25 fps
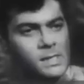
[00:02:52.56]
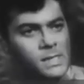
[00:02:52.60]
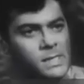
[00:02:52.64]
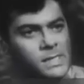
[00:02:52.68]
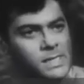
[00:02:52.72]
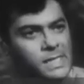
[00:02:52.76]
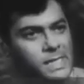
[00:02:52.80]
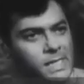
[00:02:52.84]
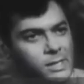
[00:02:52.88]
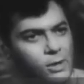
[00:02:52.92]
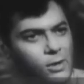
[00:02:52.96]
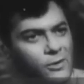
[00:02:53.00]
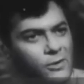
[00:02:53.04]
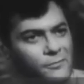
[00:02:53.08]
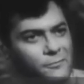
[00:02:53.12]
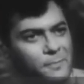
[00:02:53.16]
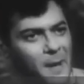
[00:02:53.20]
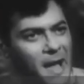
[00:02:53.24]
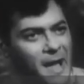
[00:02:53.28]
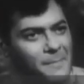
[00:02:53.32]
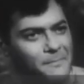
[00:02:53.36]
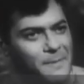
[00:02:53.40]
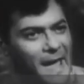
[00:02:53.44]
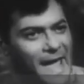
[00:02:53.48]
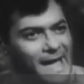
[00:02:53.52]
Get off my
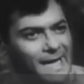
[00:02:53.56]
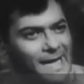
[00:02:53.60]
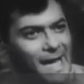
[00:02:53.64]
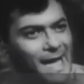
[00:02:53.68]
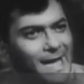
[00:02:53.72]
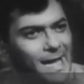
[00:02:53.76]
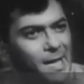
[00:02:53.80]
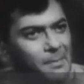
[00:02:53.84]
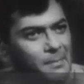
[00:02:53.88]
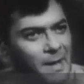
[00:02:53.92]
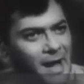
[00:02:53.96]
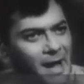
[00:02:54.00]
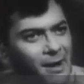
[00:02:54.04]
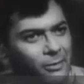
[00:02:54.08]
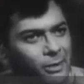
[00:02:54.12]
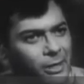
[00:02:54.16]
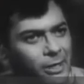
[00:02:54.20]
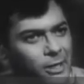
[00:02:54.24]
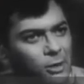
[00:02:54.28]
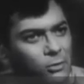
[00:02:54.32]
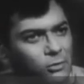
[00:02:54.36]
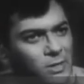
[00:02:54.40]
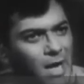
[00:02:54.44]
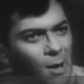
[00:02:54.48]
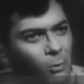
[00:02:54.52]
back. I ain't married to
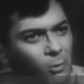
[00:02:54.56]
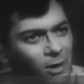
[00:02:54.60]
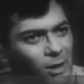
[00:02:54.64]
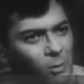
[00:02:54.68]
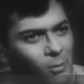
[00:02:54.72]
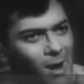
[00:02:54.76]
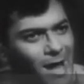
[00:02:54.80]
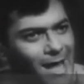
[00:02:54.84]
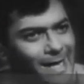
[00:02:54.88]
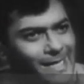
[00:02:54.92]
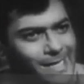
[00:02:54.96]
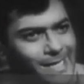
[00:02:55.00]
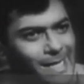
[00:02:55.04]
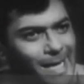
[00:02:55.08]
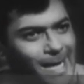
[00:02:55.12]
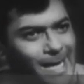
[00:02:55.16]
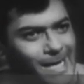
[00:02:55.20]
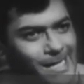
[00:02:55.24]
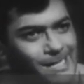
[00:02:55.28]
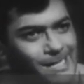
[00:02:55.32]
you. Now, what do I care?